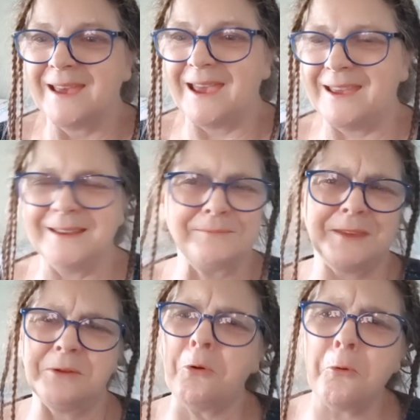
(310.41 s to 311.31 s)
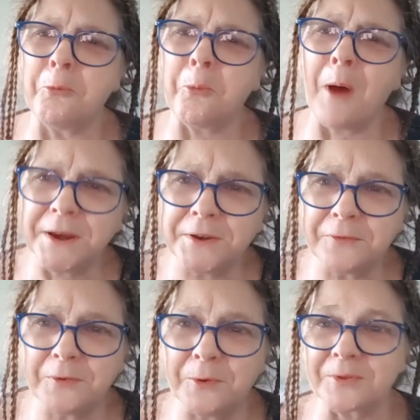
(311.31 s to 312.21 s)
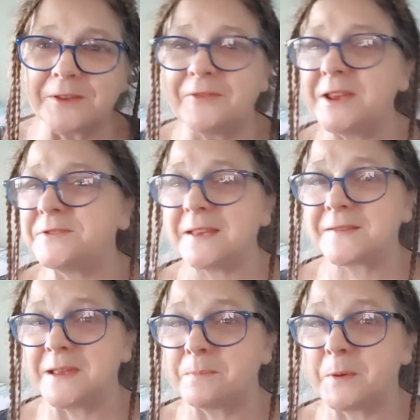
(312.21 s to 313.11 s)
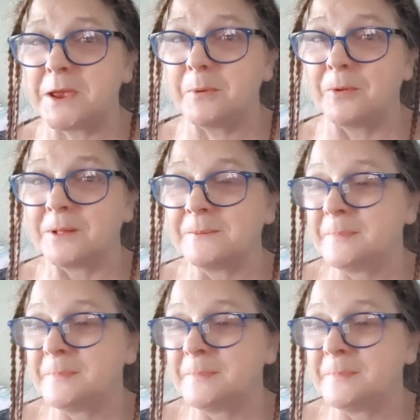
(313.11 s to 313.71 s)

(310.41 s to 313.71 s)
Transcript: And they're all wonderful. They're fantastic people.